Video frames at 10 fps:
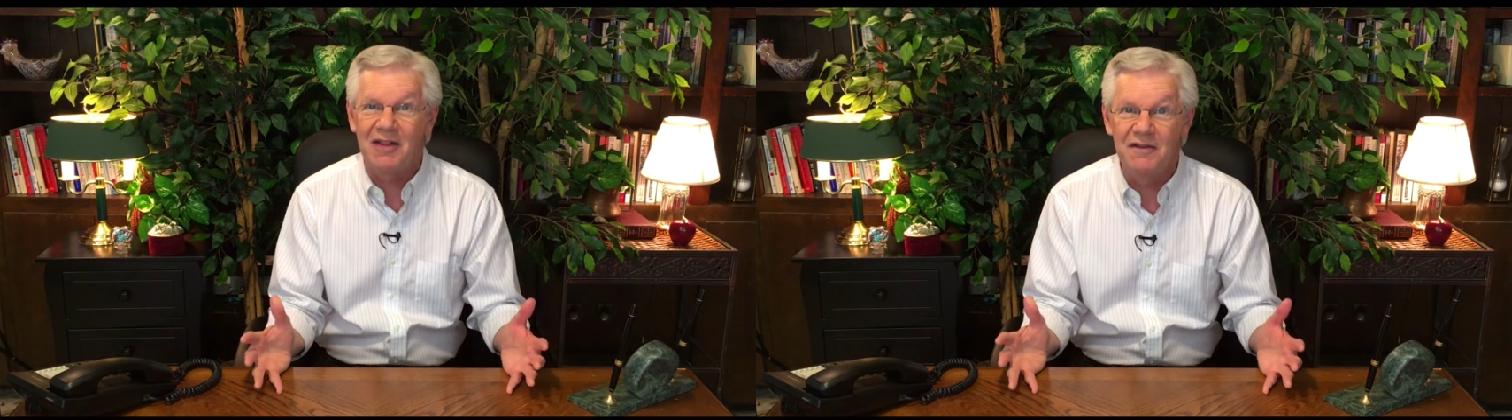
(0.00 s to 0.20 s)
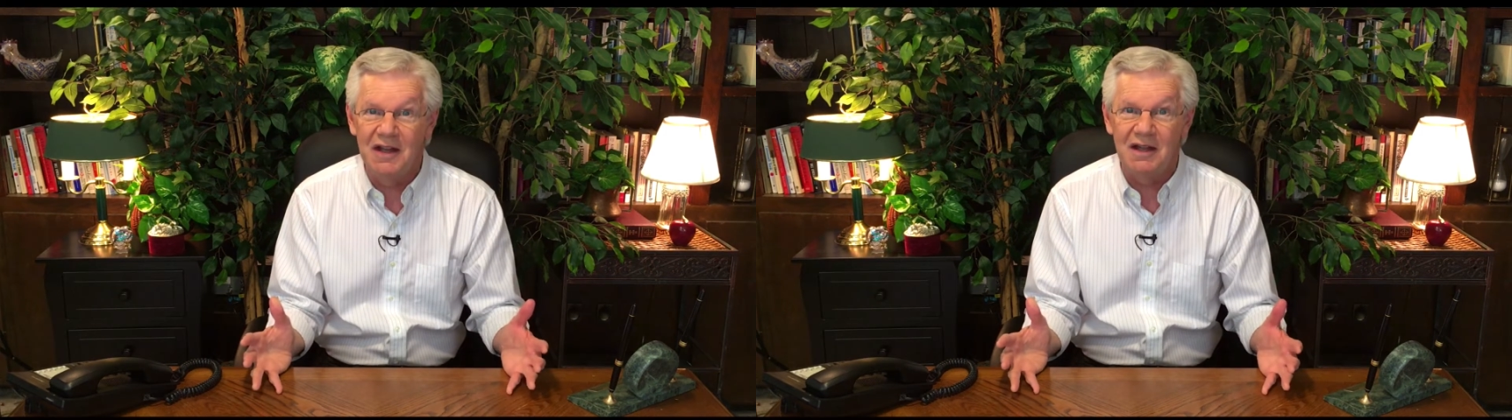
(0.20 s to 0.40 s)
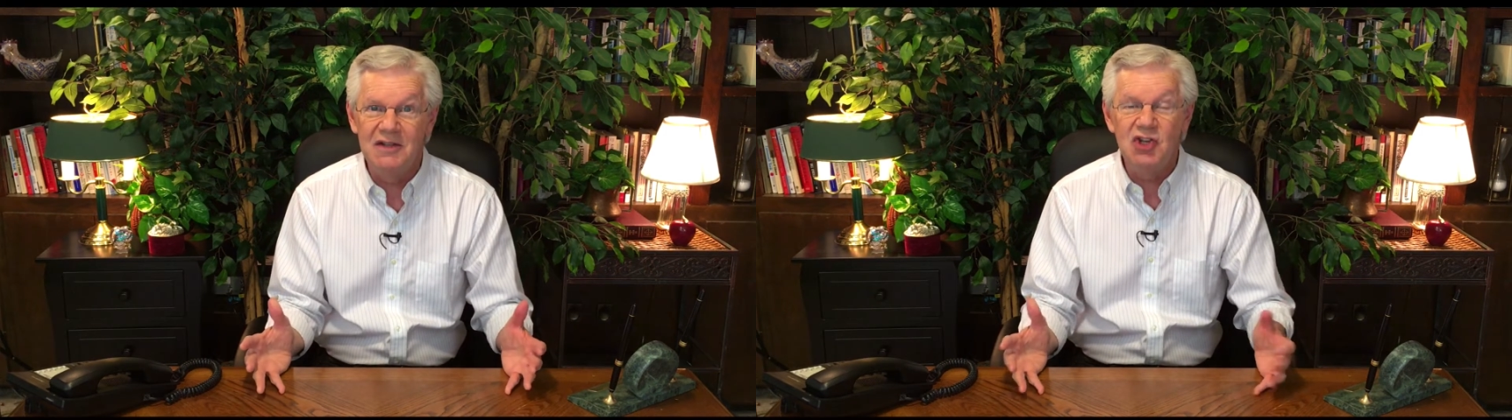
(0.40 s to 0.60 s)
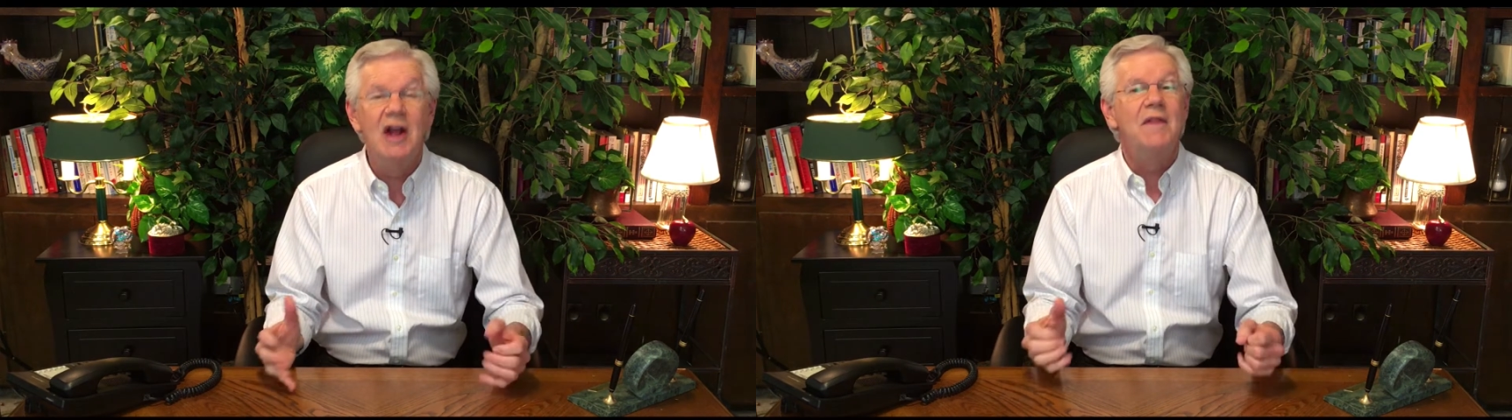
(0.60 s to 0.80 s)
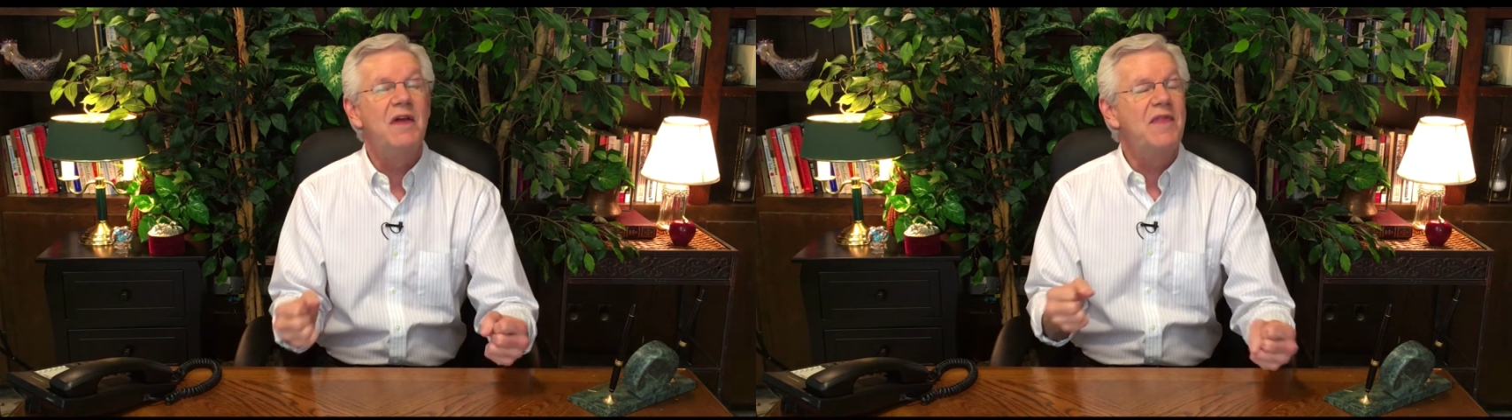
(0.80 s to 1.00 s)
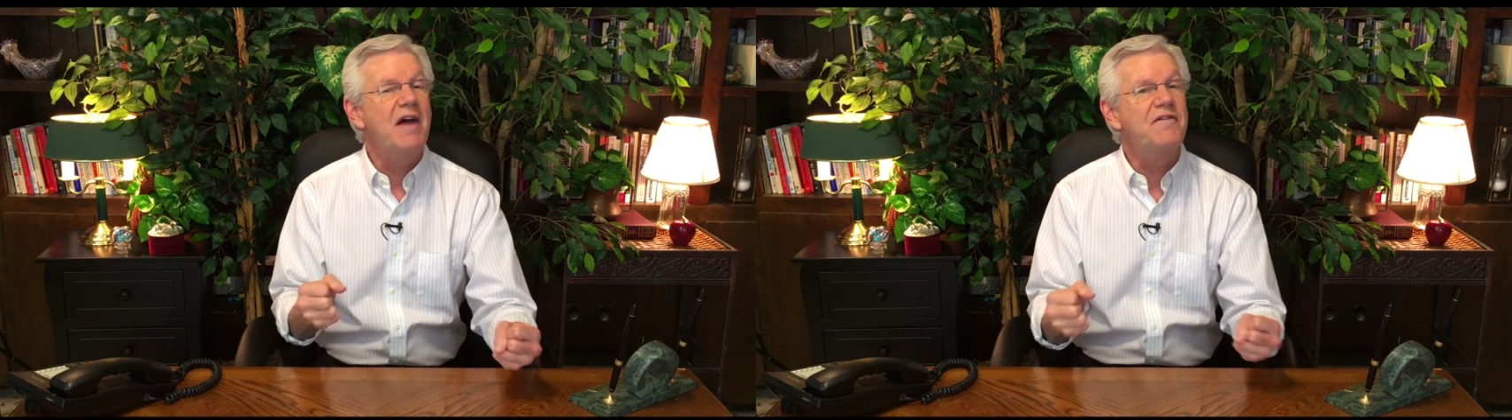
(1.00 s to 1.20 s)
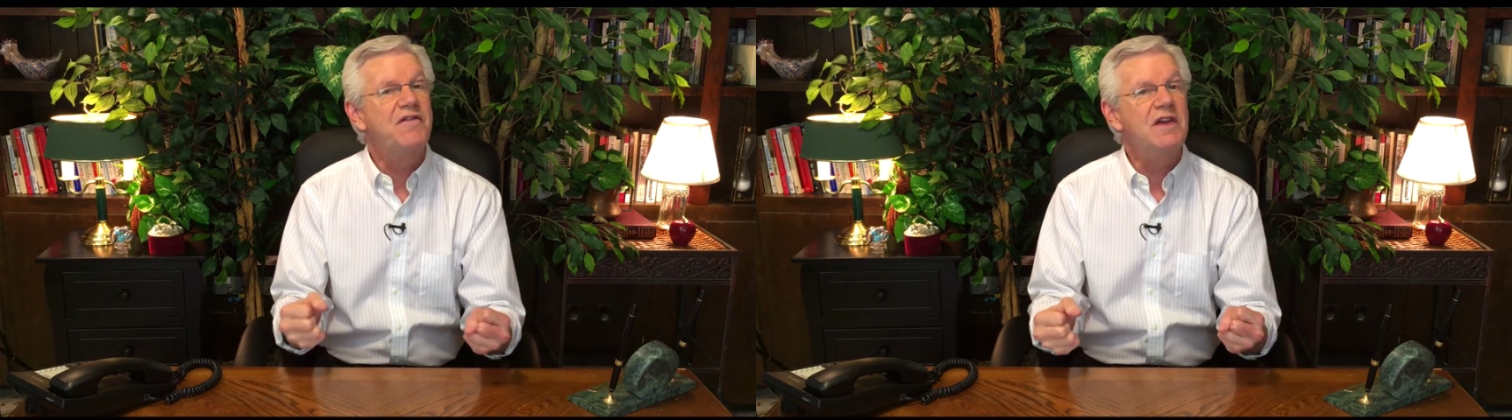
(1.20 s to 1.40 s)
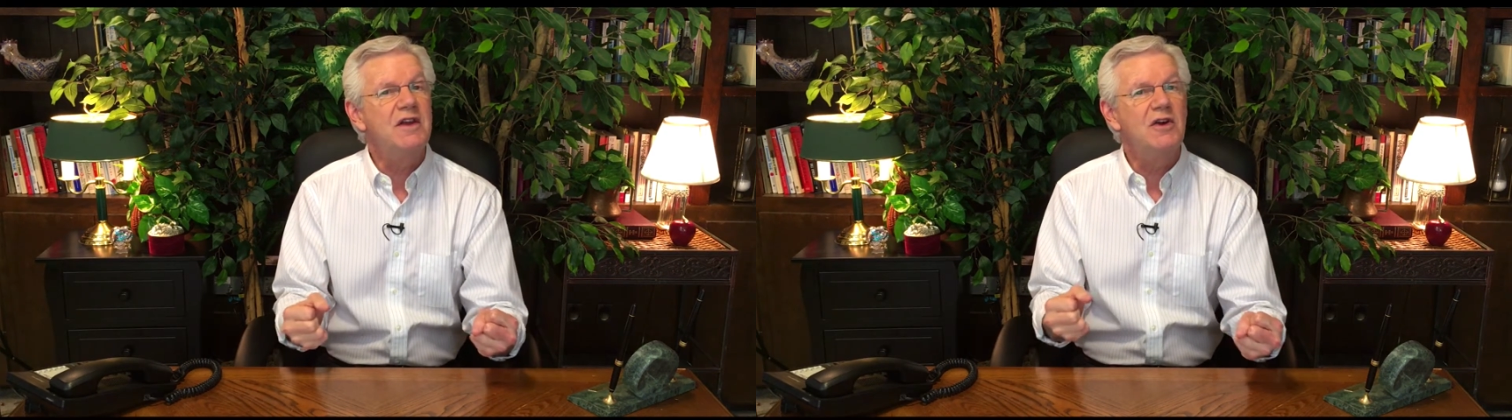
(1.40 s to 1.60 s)
of the village, then that
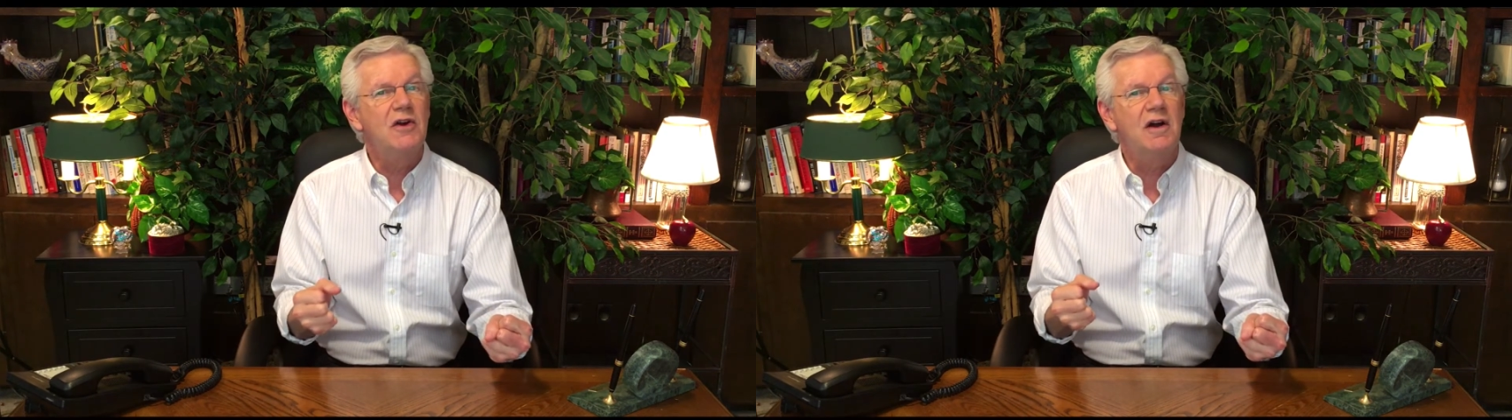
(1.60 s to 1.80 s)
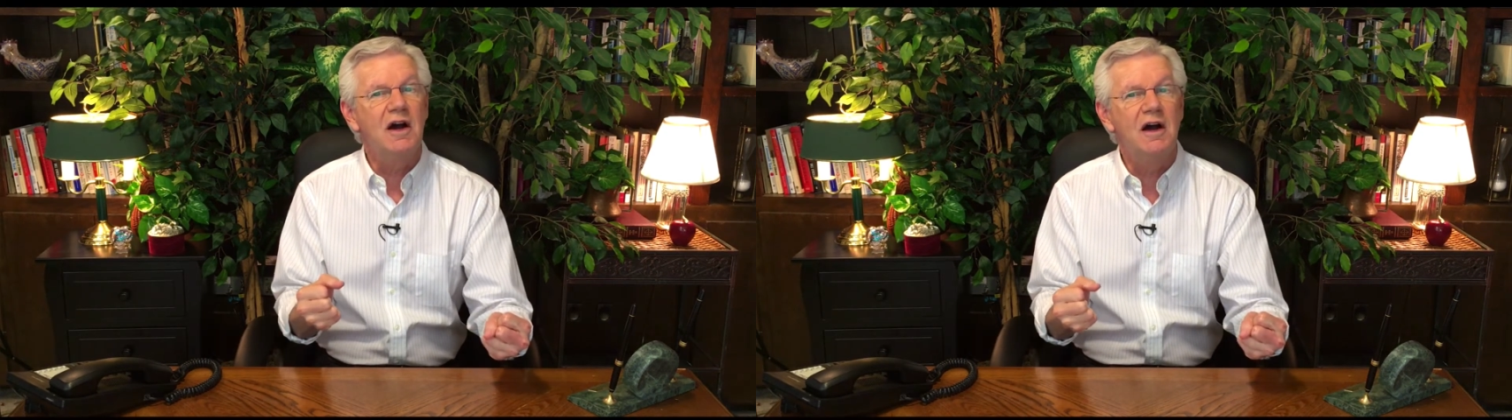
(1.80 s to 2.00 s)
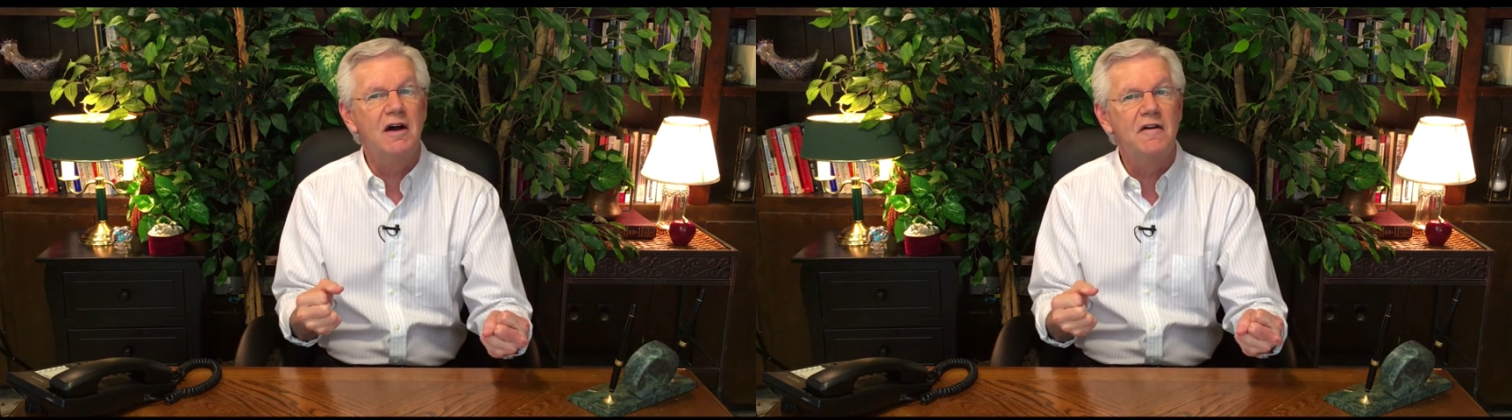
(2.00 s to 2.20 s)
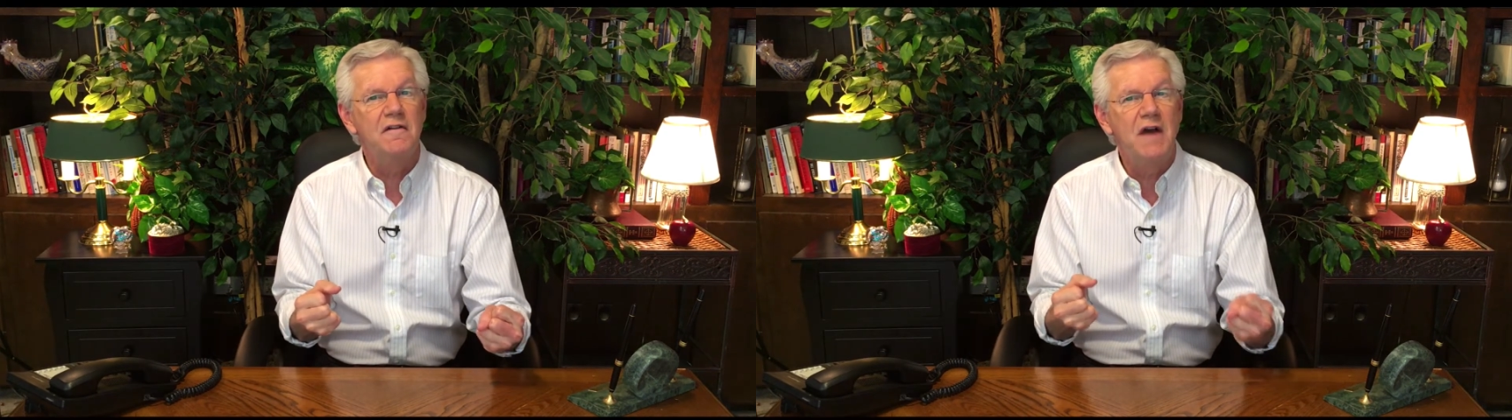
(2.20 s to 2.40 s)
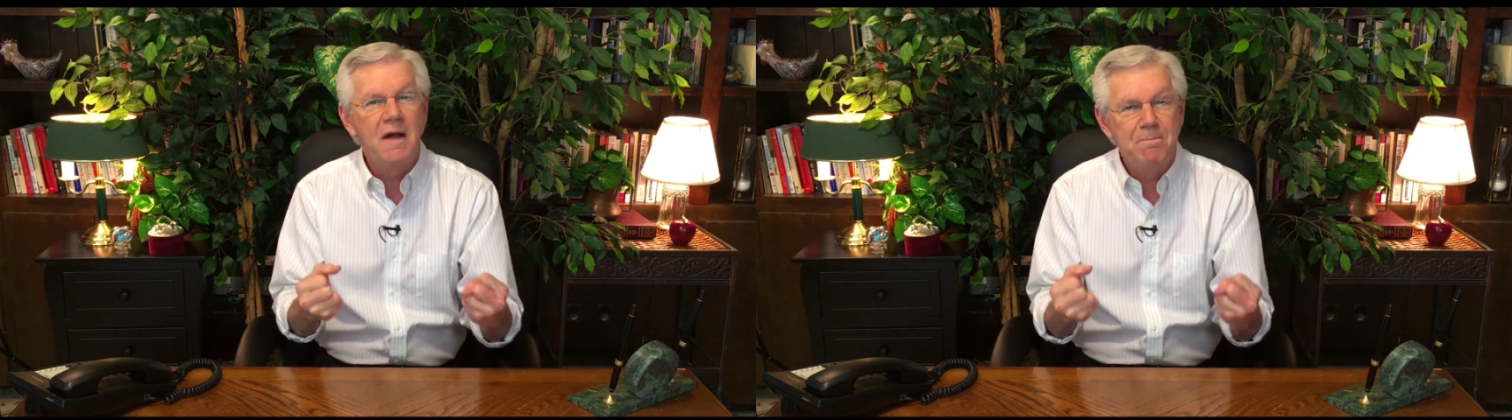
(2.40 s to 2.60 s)
fear of